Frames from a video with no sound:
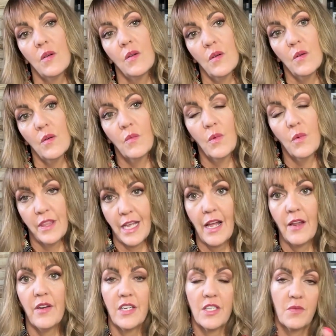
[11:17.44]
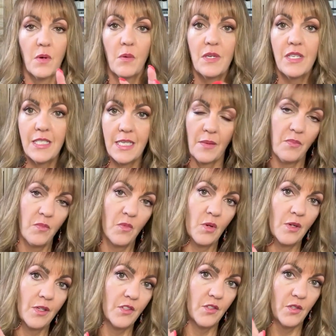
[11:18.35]
without us, where we step
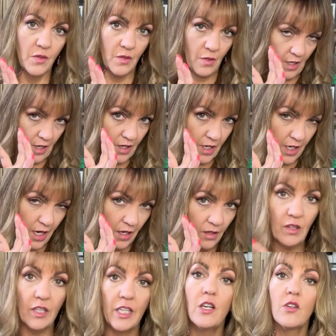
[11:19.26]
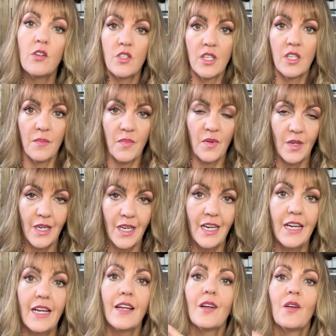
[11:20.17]
more into a leadership
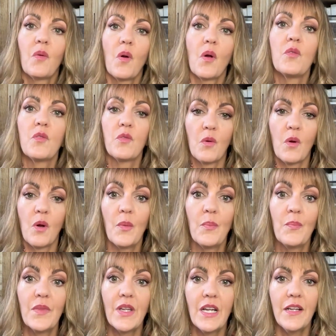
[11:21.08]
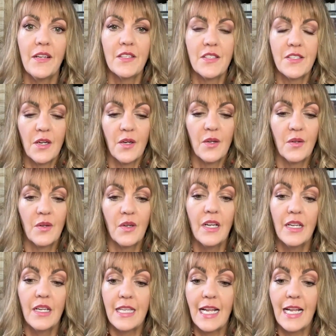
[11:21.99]
growth role. So
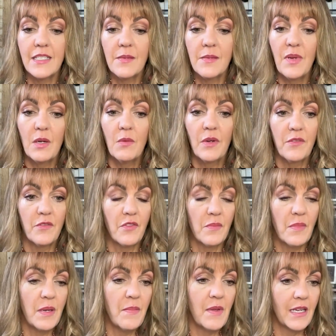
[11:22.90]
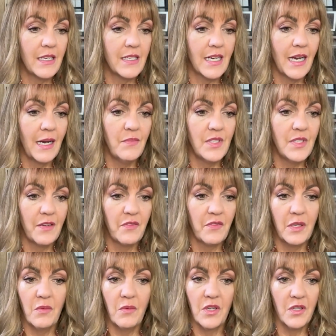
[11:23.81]
that's a big one for me, because I'm
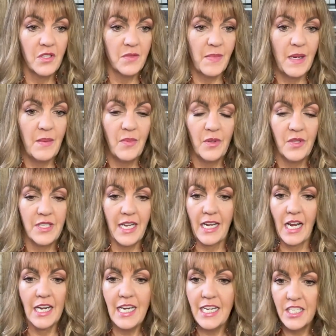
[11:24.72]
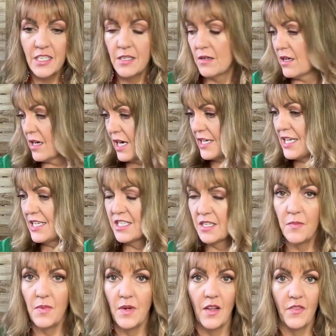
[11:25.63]
definitely one of those people who's like, I need to
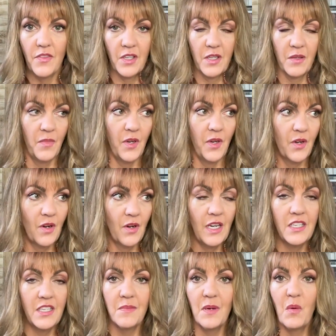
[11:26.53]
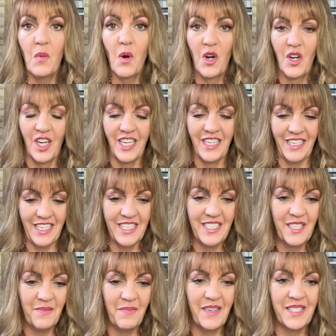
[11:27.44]
be on the computer. I need to be working. I need
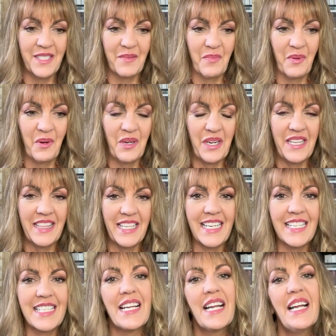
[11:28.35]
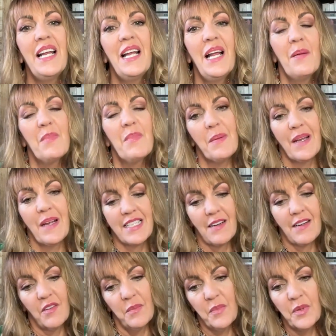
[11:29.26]
to be supporting things. But because I
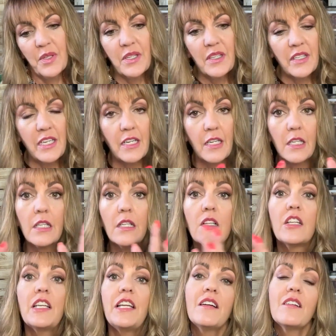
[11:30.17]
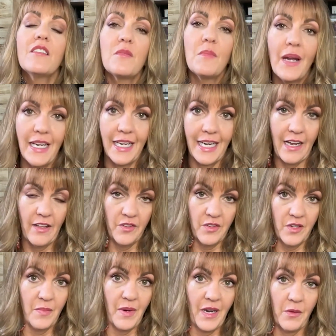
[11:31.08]
completely cleared my
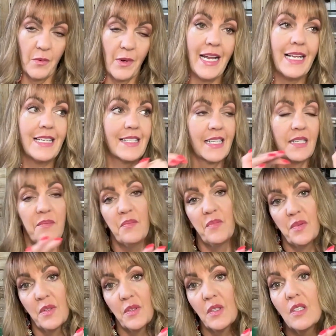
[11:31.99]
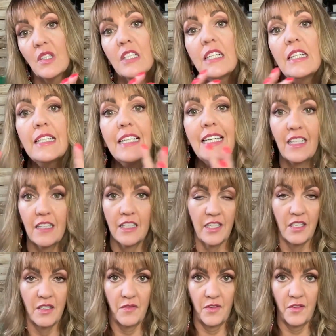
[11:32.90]
calendar, by the way, it's completely
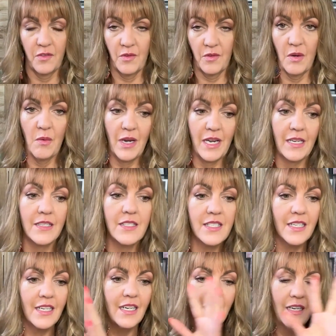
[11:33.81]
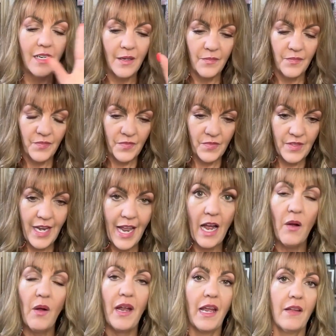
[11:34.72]
cleared for 3 weeks.
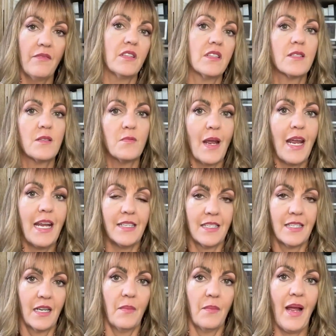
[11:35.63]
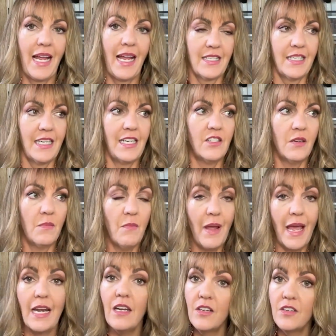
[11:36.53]
Now I have the space and capacity to
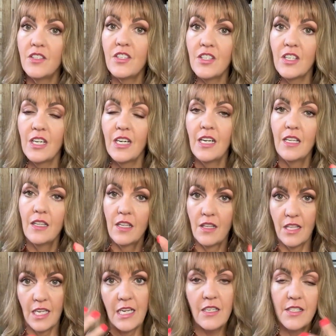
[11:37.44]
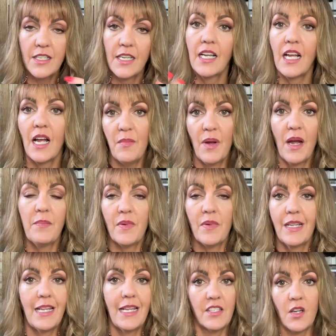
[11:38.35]
manage the things that come up.
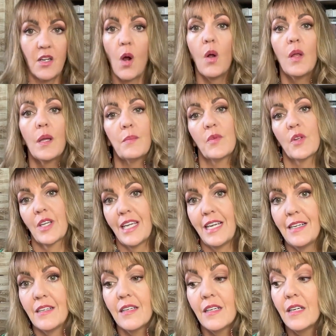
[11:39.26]
And that's all I'm looking